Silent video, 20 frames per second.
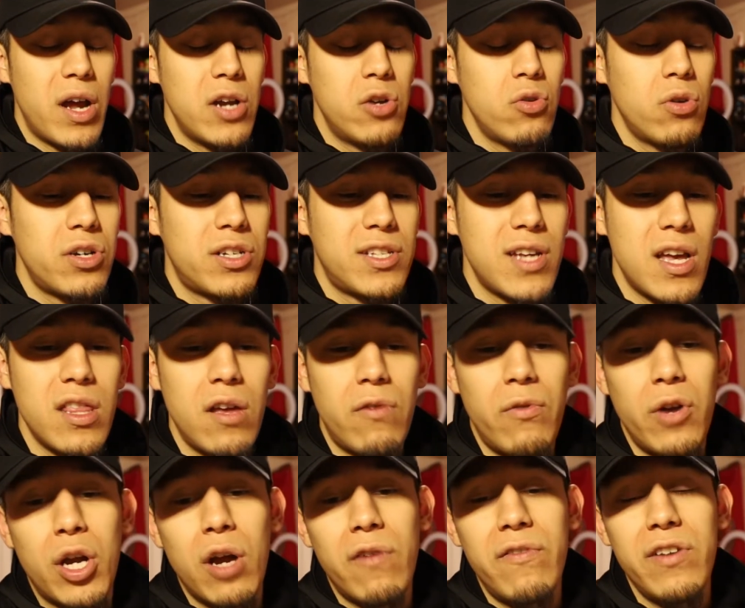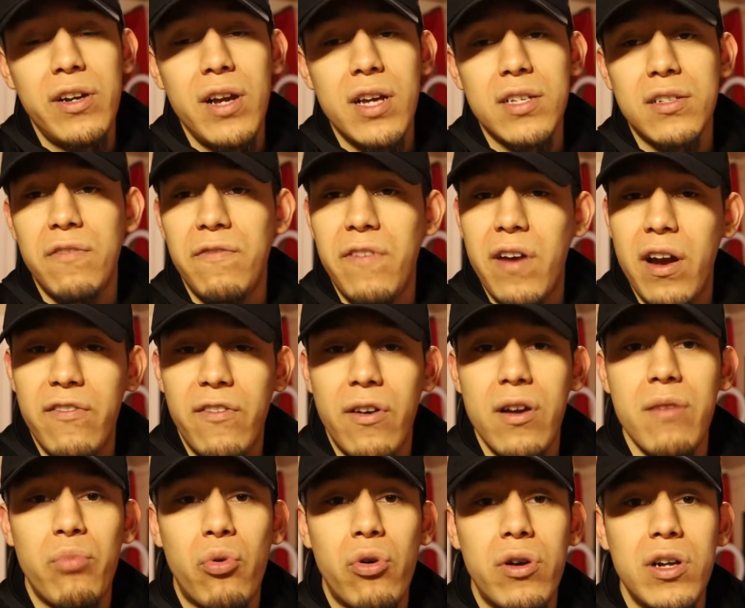But I do understand that recovery days are very,
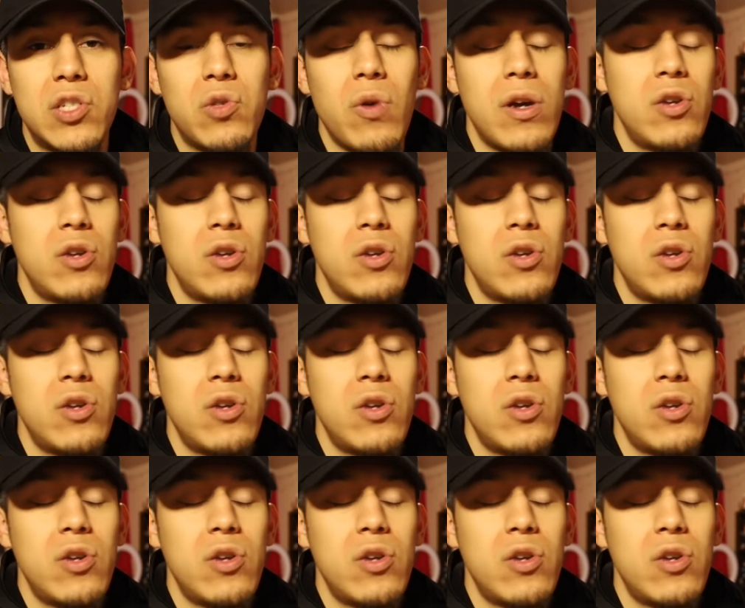very important,